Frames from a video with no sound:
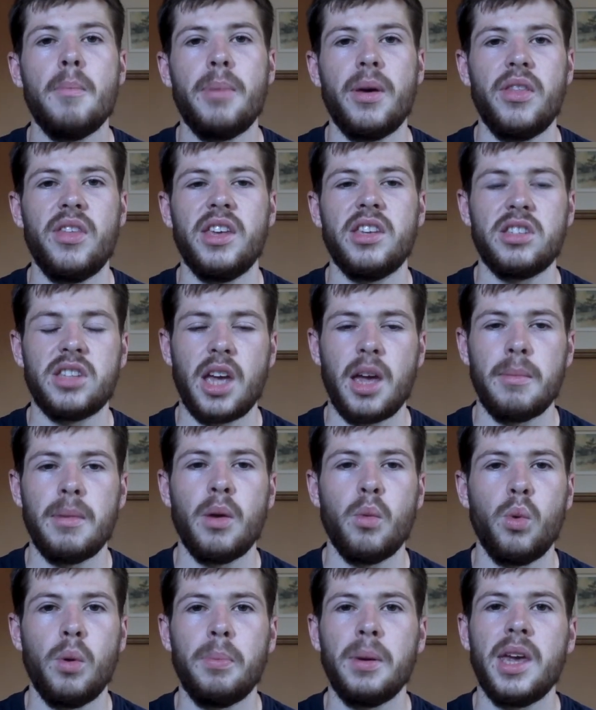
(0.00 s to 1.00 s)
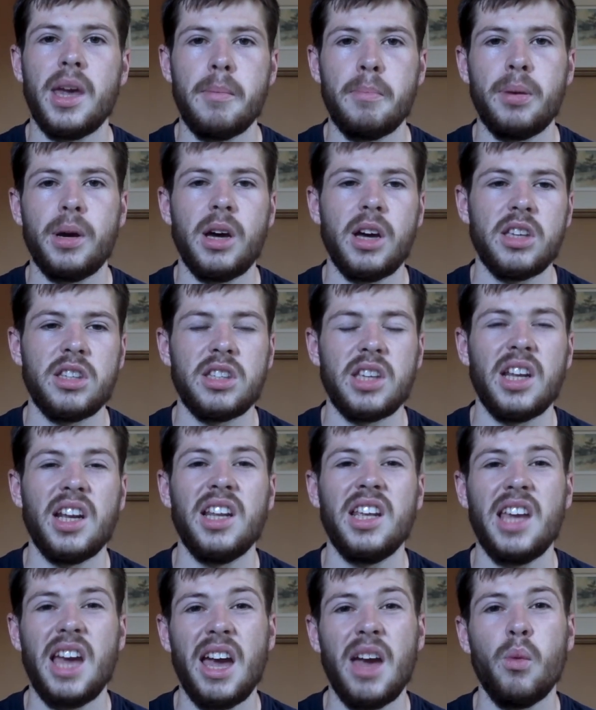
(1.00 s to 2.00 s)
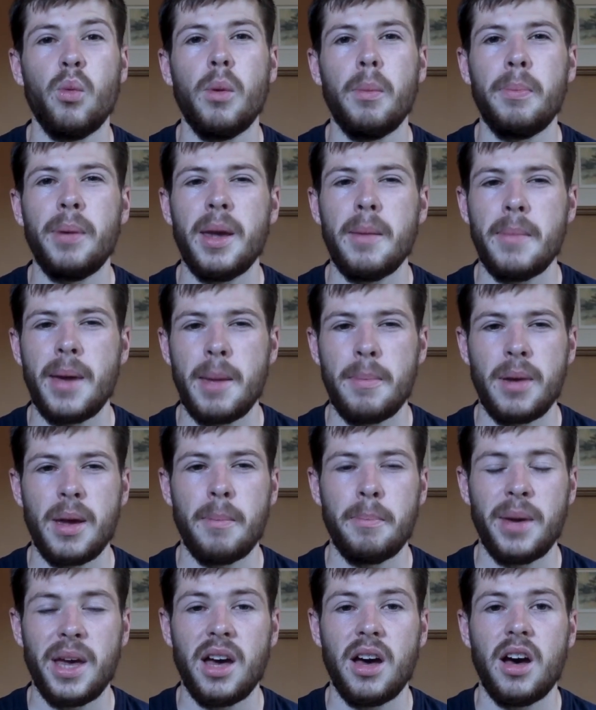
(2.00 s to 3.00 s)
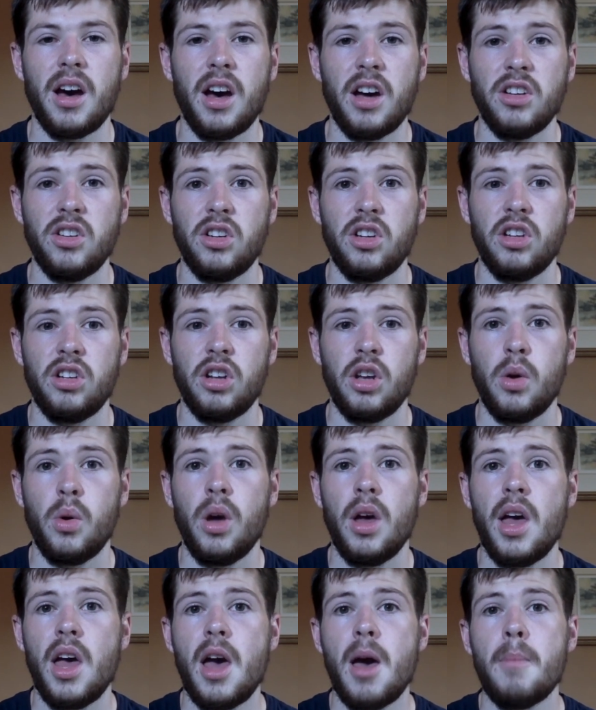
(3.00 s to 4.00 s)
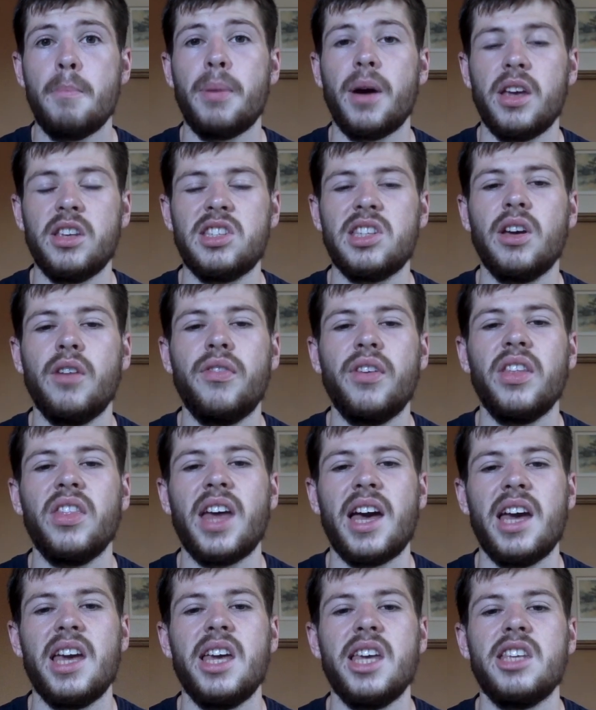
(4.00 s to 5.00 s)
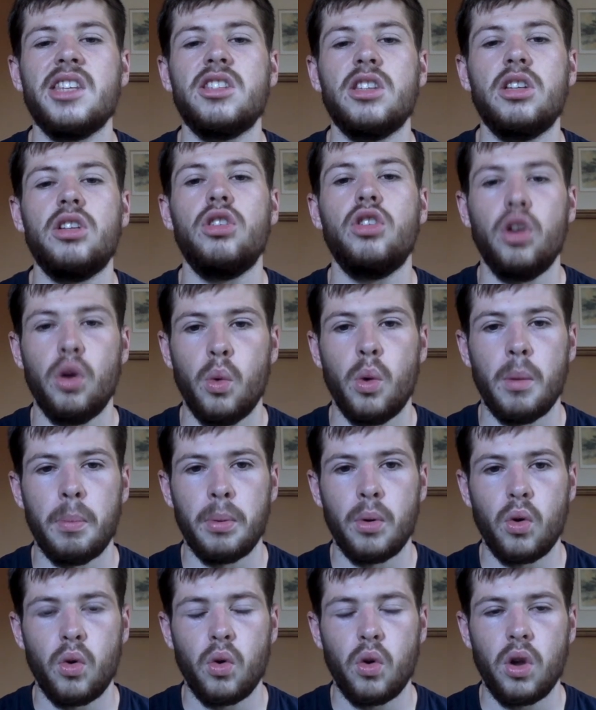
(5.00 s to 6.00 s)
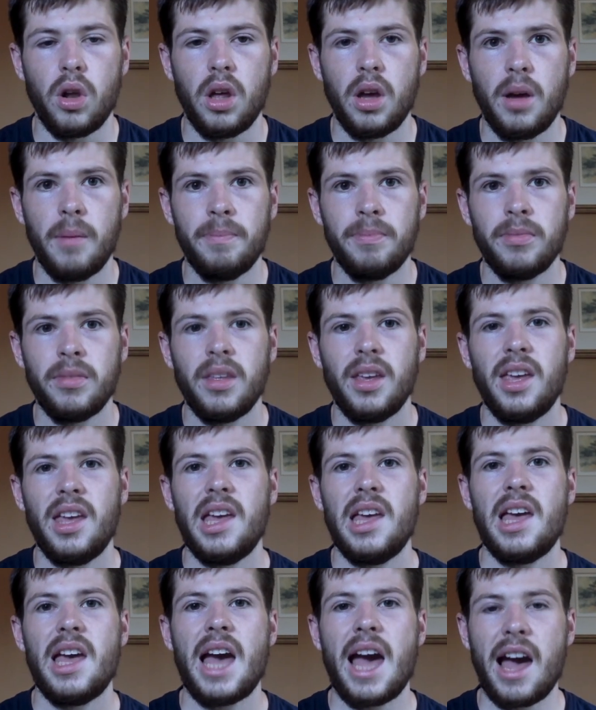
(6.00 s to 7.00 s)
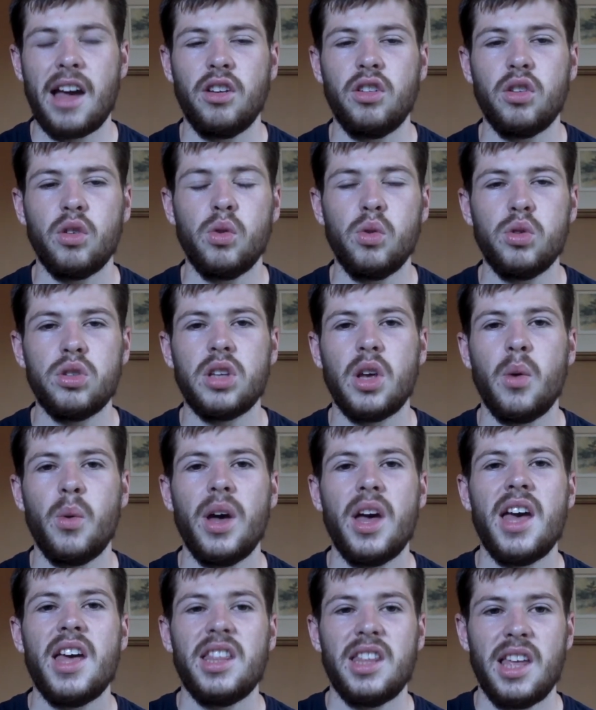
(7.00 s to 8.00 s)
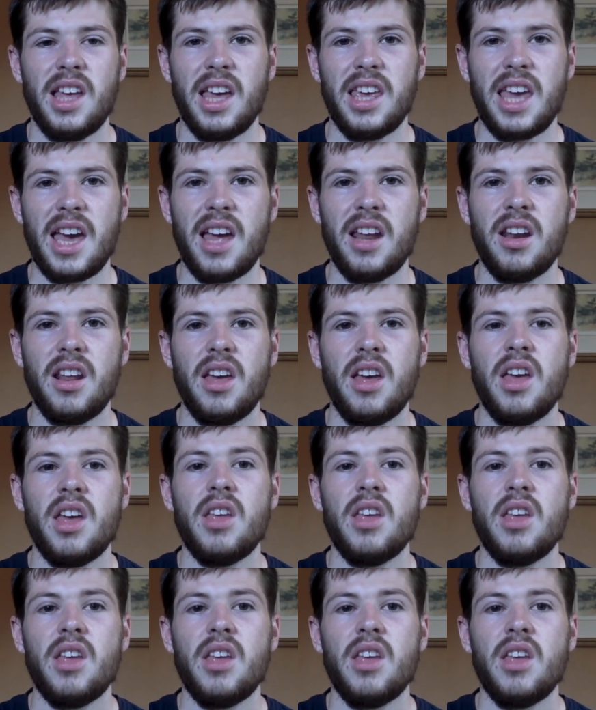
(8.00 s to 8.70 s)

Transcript: but this time it would be in person. Yeah, it would be maybe a bit harder to do, but I still think that it is doable. And also, again,